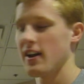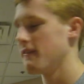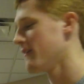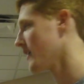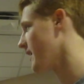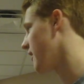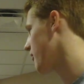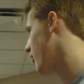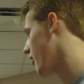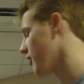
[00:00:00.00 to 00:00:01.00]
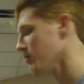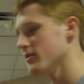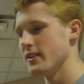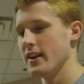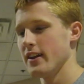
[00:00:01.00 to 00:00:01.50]
And I figured out Karl
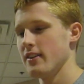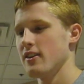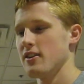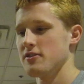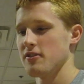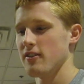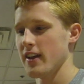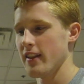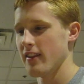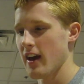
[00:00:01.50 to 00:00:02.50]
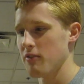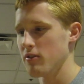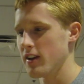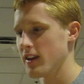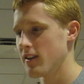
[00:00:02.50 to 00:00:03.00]
was in it, so then that
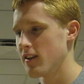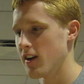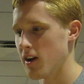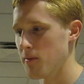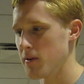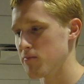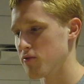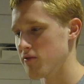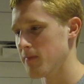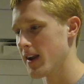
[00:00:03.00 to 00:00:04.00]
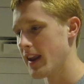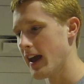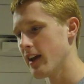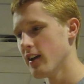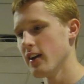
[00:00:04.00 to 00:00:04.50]
really um, improved my
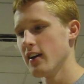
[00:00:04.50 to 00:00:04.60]
day.